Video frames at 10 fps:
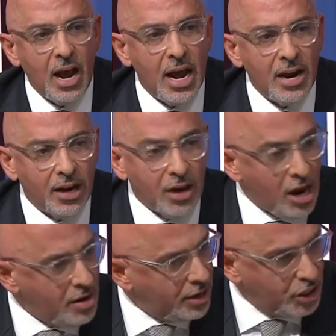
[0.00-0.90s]
And I,
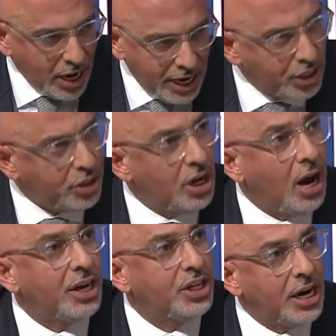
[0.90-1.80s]
and I Are changed, you
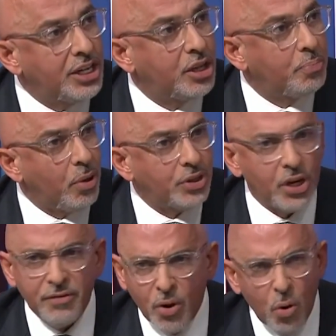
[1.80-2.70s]
sorry? I changed the
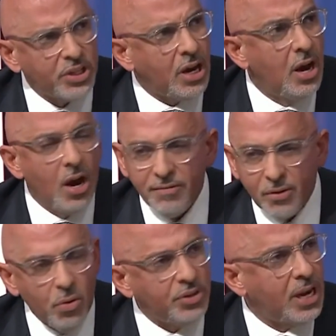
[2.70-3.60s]
policy. Are of you course, sorry?
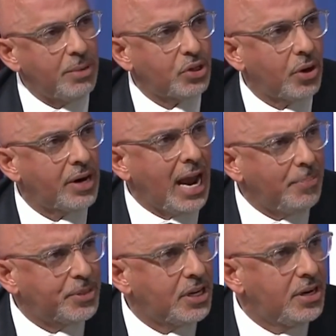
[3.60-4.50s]
Of course I'm sorry. Thank
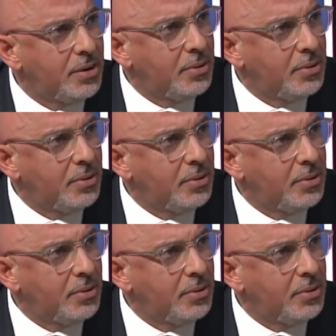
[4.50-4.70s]
Absolutely.